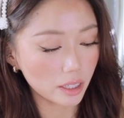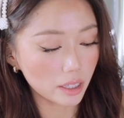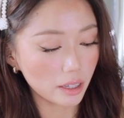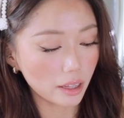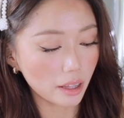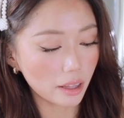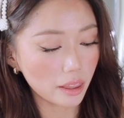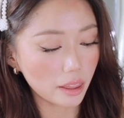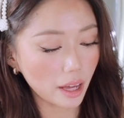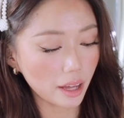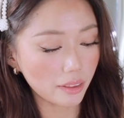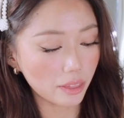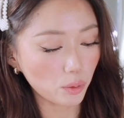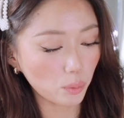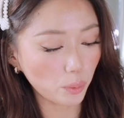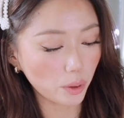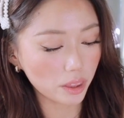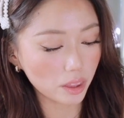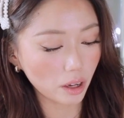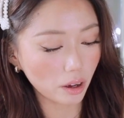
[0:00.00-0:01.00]
Then the
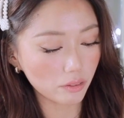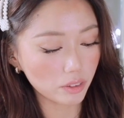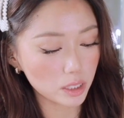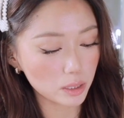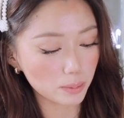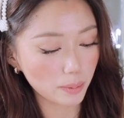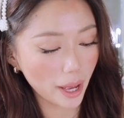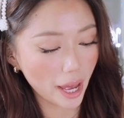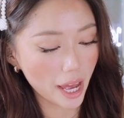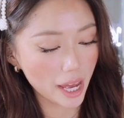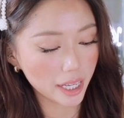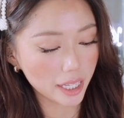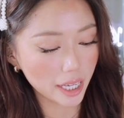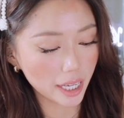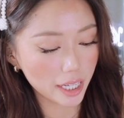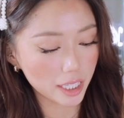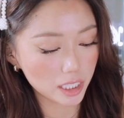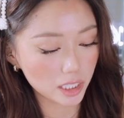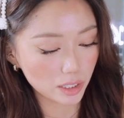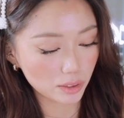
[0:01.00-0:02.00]
width of this bag
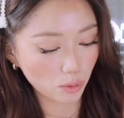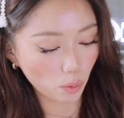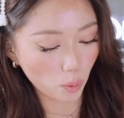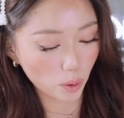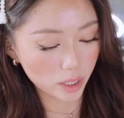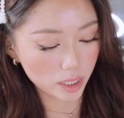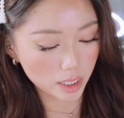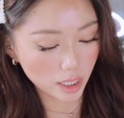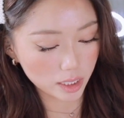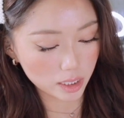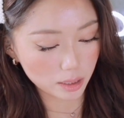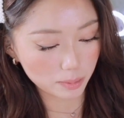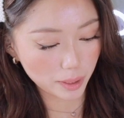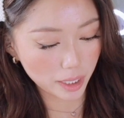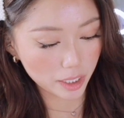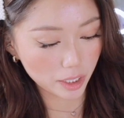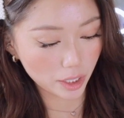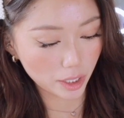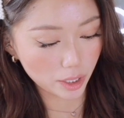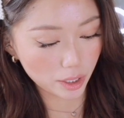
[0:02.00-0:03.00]
is 4
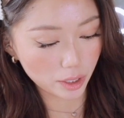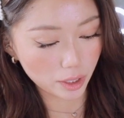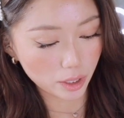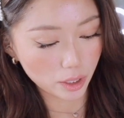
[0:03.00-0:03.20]
centimeter.